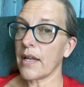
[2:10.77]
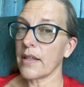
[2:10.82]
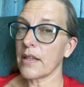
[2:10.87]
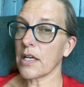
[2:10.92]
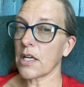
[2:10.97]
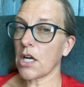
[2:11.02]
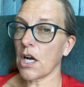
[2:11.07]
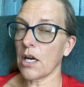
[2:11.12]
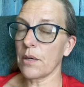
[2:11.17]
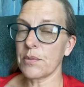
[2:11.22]
the
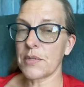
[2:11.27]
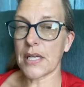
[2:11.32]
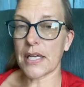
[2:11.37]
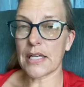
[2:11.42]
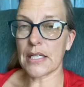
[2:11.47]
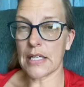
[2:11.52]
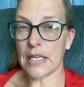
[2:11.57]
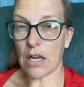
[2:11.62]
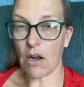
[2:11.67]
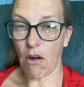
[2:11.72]
carb
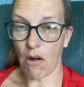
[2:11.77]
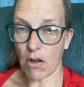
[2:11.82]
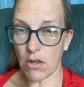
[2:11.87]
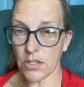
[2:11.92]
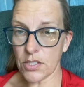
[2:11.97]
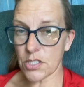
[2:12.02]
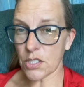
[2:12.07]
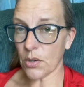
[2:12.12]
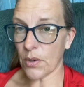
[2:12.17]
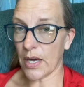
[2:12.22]
cycling
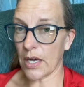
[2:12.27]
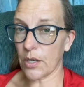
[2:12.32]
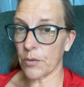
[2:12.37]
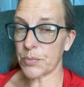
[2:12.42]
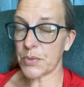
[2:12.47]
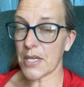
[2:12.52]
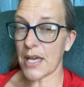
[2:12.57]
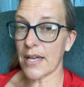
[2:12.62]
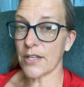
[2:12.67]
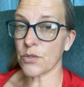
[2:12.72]
also
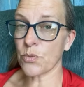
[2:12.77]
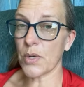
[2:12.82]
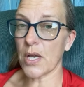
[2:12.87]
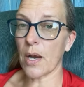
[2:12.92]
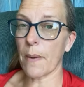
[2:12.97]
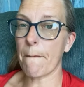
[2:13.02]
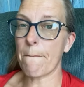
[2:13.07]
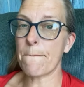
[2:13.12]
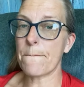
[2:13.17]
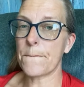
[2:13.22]
helps as we
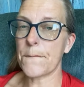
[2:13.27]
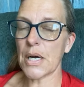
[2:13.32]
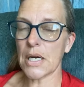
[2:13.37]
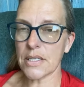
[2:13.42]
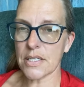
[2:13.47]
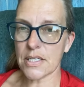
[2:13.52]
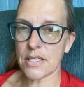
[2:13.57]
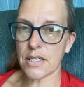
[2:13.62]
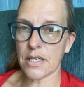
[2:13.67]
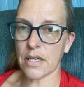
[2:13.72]
are
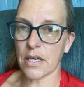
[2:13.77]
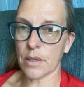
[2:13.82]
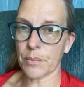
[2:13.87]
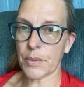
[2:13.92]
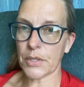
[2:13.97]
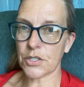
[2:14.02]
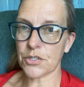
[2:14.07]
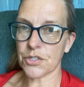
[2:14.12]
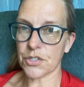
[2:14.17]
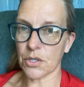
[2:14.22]
busting our
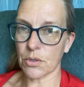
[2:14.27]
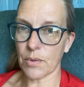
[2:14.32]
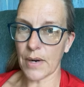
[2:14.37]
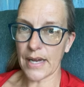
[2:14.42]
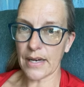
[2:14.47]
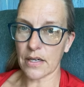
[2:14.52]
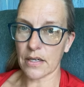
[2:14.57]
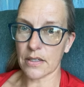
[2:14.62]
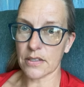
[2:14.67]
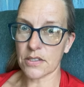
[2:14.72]
personal
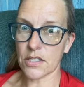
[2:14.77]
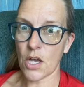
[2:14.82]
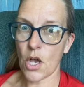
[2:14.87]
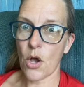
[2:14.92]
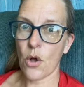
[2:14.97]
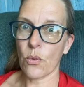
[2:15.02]
records